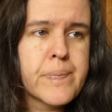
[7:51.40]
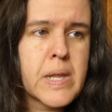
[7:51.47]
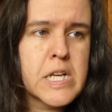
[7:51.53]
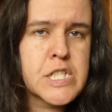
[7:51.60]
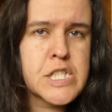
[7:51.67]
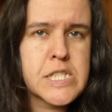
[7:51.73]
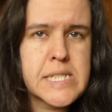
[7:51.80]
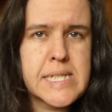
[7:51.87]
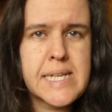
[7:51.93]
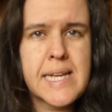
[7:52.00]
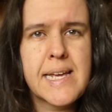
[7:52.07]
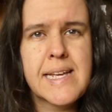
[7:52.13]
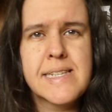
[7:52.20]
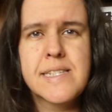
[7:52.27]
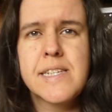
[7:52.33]
She
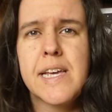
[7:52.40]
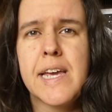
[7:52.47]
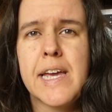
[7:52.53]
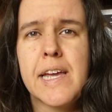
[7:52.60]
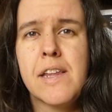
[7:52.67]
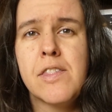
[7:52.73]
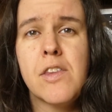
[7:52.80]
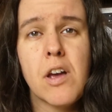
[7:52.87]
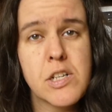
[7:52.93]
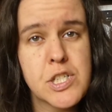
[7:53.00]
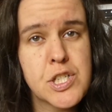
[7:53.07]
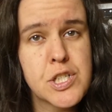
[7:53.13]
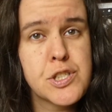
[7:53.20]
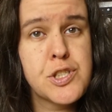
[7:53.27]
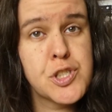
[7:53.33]
is a
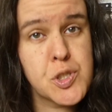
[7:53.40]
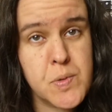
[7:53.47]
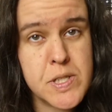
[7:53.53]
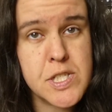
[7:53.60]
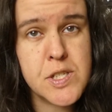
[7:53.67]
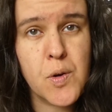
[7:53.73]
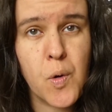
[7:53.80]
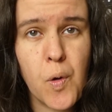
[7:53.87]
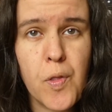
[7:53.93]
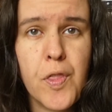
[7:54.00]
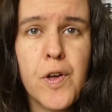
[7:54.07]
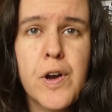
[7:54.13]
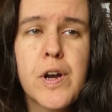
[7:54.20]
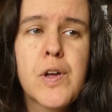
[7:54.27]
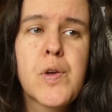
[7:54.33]
Dutch Jewish
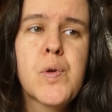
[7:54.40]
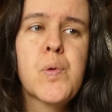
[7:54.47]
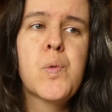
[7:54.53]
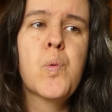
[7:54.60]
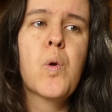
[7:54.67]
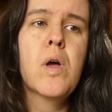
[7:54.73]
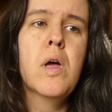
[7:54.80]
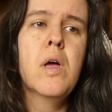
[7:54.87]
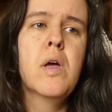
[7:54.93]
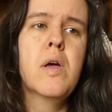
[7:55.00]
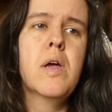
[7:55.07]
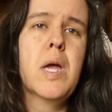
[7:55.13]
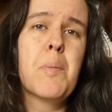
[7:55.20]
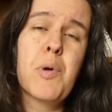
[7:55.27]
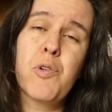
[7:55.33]
author who
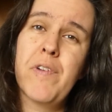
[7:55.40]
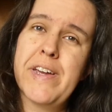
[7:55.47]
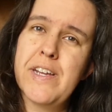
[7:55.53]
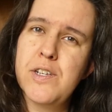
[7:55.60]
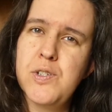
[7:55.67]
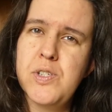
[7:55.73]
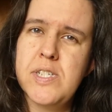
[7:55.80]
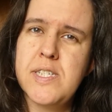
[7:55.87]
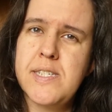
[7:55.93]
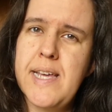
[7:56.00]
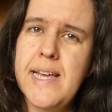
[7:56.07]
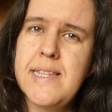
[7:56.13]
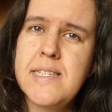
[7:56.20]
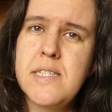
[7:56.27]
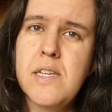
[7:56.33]
immigrated to the
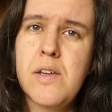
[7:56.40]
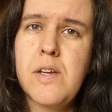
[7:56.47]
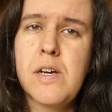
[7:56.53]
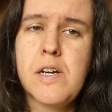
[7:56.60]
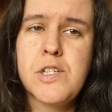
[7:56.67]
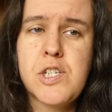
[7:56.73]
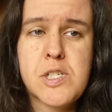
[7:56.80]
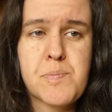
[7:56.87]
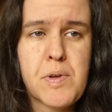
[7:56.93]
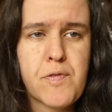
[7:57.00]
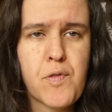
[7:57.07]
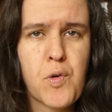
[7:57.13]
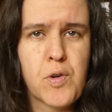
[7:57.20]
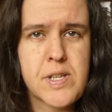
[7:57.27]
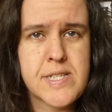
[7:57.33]
States just
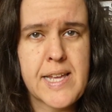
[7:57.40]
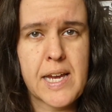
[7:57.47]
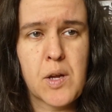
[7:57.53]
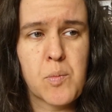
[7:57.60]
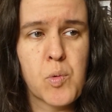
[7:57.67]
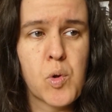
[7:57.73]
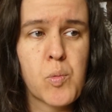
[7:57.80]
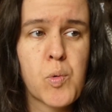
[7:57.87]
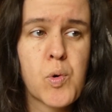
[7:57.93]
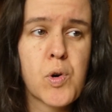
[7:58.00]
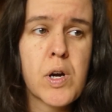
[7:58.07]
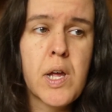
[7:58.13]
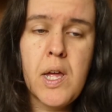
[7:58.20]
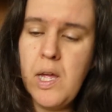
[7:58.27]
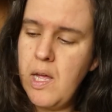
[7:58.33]
before the Second World
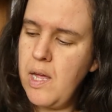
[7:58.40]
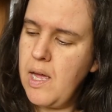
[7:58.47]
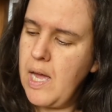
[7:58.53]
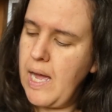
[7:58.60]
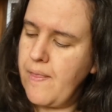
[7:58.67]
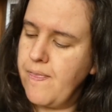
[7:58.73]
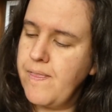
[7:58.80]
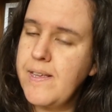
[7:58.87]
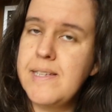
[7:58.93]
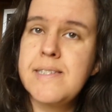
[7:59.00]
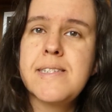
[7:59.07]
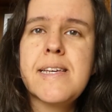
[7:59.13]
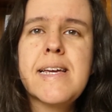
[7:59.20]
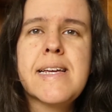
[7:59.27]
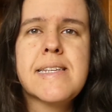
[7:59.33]
War, and
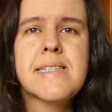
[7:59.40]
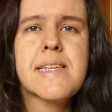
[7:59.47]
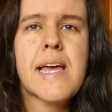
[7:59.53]
this is